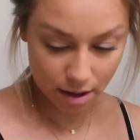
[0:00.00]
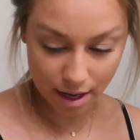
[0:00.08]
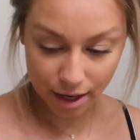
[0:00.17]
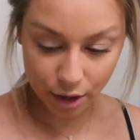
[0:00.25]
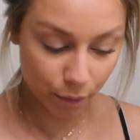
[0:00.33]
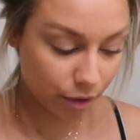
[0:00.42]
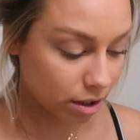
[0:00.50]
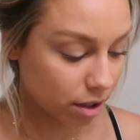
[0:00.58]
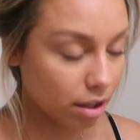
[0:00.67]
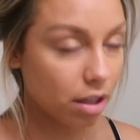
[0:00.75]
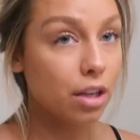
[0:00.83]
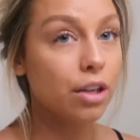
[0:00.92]
Then we're just
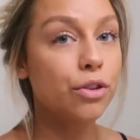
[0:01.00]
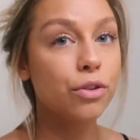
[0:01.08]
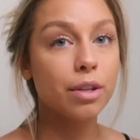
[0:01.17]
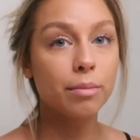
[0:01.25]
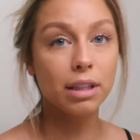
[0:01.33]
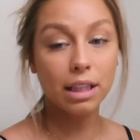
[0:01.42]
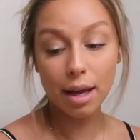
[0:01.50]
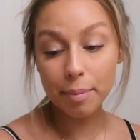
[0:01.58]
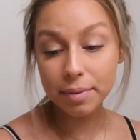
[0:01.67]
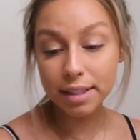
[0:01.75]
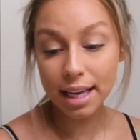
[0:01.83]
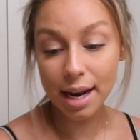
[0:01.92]
gonna do some
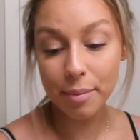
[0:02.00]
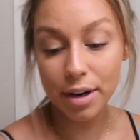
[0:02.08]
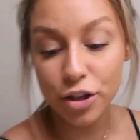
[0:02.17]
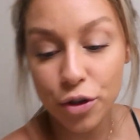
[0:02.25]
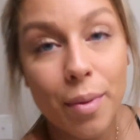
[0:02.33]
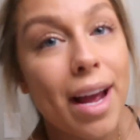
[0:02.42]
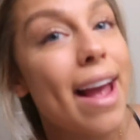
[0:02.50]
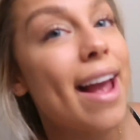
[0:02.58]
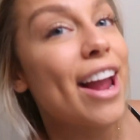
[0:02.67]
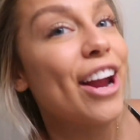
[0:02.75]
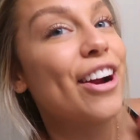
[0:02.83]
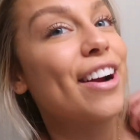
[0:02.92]
lips, and I'm gonna do my
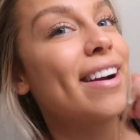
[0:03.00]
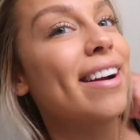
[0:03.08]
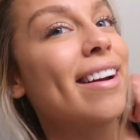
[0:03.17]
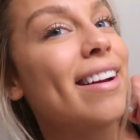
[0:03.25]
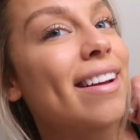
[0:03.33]
hair